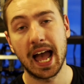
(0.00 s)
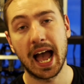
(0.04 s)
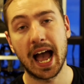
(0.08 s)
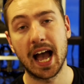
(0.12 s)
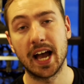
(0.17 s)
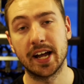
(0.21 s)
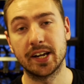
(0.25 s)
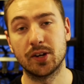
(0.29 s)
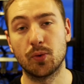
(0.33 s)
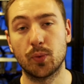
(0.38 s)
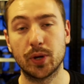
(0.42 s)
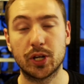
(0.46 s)

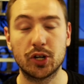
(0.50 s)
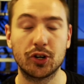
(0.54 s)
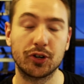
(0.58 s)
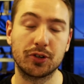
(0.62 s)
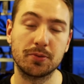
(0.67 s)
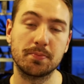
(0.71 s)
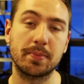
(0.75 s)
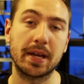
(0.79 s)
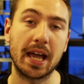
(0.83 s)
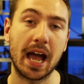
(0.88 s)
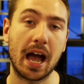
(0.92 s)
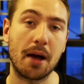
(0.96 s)
and we couldn't
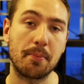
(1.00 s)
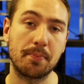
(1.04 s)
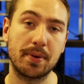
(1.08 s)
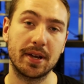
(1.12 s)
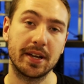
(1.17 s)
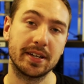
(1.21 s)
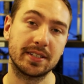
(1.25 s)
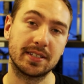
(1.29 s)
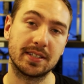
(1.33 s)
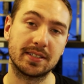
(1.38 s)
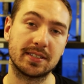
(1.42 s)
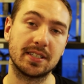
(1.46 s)
be
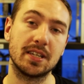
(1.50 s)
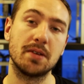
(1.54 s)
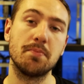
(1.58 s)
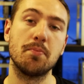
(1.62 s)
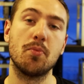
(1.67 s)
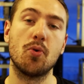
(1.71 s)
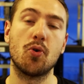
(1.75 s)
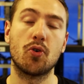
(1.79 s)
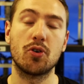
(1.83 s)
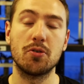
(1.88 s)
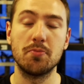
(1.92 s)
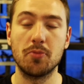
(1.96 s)
happier to see
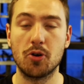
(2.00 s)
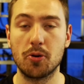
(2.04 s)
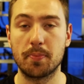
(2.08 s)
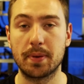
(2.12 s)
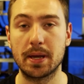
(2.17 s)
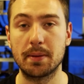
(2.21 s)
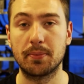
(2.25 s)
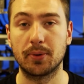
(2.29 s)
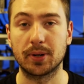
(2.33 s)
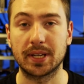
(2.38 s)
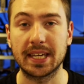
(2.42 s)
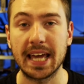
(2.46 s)
more and more
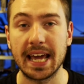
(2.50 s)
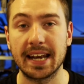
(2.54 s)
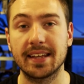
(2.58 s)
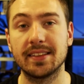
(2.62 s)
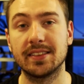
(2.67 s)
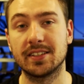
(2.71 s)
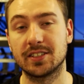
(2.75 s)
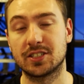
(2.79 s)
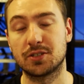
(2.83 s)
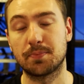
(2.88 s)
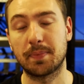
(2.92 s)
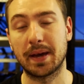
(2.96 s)
people get in
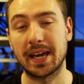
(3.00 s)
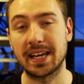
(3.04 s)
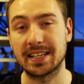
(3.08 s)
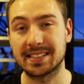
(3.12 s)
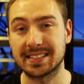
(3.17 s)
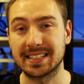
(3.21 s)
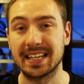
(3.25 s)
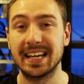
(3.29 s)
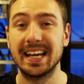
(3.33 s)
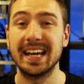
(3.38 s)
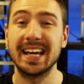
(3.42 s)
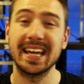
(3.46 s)
the
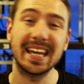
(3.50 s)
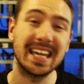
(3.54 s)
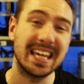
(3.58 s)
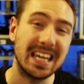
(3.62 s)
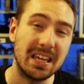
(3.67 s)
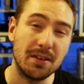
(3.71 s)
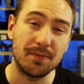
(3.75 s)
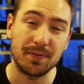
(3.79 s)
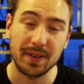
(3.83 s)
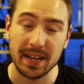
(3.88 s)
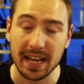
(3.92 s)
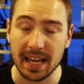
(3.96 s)
space,
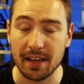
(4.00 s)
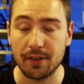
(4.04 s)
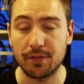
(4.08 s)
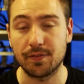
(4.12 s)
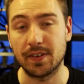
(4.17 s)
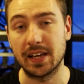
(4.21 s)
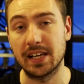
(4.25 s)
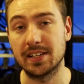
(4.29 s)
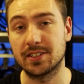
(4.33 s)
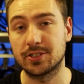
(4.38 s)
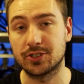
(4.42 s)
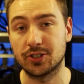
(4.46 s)
even if
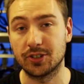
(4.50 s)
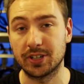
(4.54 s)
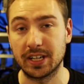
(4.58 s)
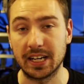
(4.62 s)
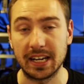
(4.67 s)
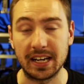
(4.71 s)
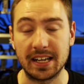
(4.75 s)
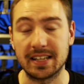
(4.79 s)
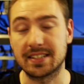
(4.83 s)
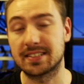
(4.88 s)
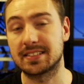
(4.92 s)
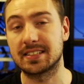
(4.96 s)
it's done in
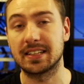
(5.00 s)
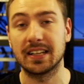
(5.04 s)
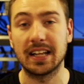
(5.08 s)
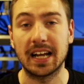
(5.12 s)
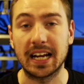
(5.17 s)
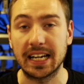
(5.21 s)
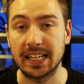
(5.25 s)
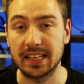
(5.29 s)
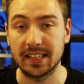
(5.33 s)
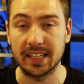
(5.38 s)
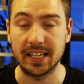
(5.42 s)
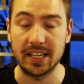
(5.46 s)
a
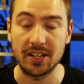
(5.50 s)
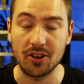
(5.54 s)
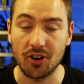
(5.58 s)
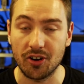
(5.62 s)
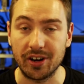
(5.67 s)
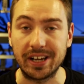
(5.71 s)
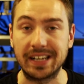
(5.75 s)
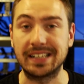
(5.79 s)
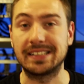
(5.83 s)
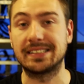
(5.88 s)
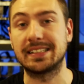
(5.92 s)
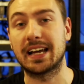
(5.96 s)
slightly not
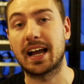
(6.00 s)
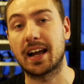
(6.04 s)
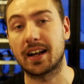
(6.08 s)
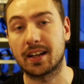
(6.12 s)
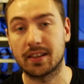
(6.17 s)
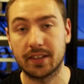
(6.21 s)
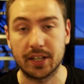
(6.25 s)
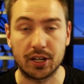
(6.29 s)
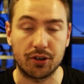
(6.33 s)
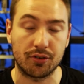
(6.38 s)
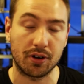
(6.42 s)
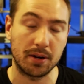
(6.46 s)

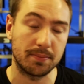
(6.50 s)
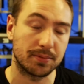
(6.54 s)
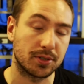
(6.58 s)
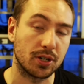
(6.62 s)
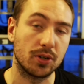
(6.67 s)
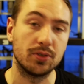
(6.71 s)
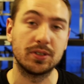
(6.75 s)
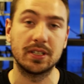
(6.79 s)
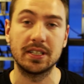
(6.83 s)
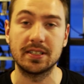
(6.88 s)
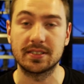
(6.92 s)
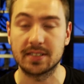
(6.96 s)
exactly crypto
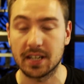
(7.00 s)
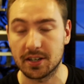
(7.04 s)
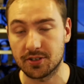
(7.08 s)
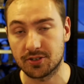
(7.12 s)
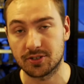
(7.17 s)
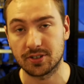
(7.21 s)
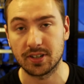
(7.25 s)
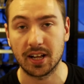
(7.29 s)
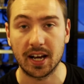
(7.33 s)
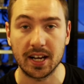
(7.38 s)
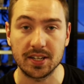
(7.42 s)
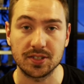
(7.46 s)

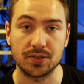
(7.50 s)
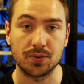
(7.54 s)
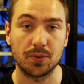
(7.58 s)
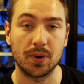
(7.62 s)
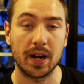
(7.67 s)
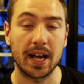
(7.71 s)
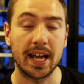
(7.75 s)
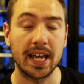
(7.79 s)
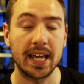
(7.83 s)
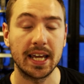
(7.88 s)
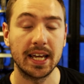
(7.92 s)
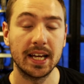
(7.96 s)
decentralized
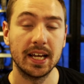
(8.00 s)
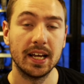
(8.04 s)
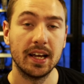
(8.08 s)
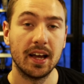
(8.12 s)
way.